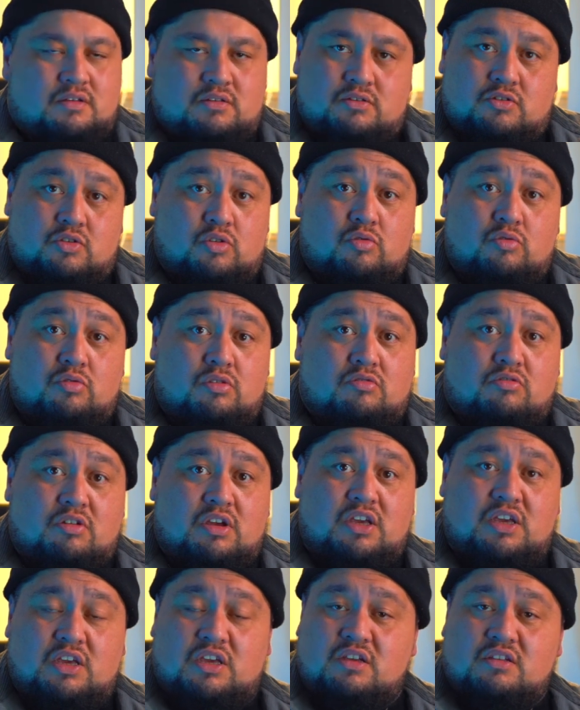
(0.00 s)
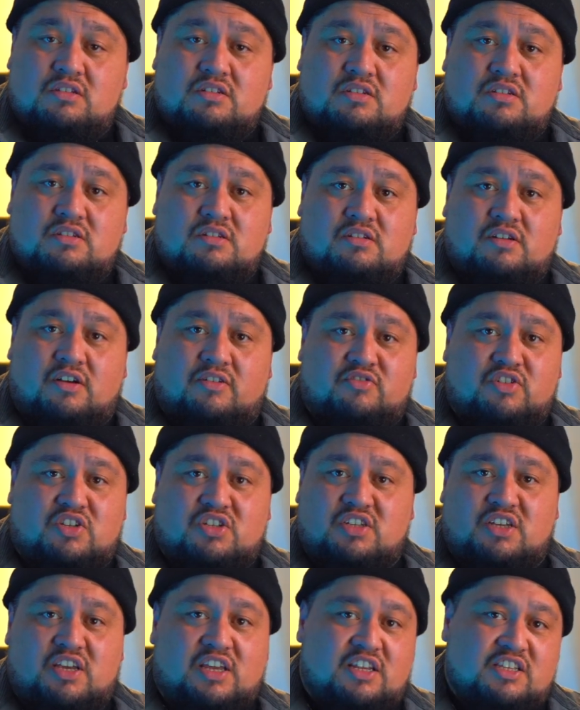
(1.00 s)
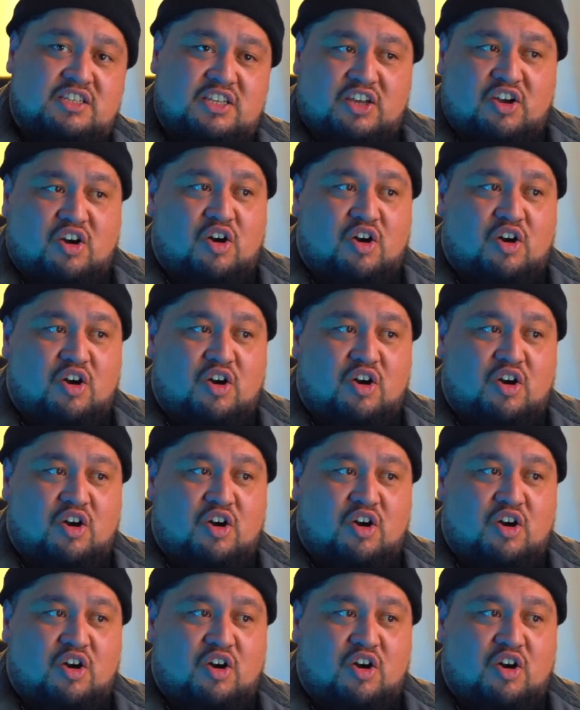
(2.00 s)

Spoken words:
2-3 years of just editing